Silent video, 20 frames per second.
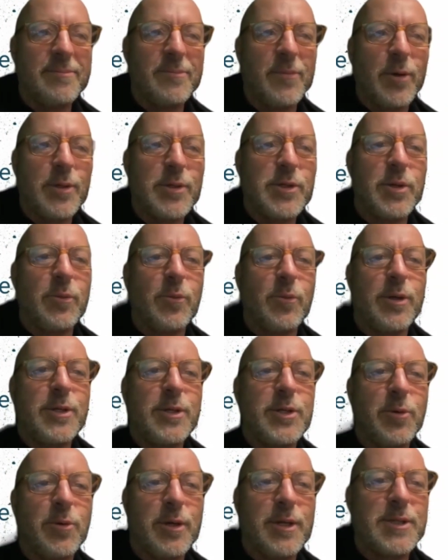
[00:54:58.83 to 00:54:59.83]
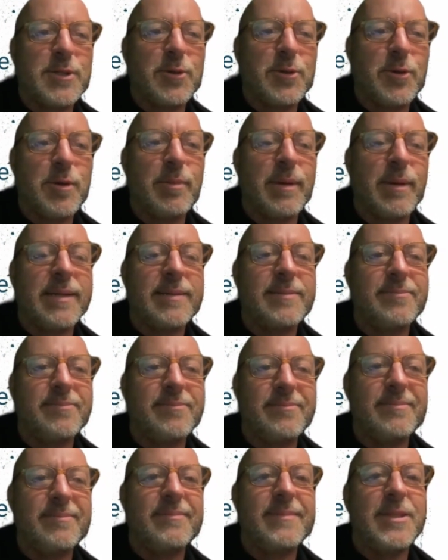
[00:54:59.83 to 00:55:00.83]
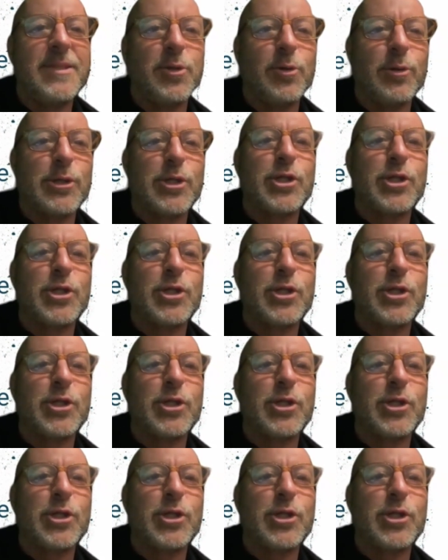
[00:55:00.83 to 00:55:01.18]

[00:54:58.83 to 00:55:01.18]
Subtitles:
What do you want to talk about? It's your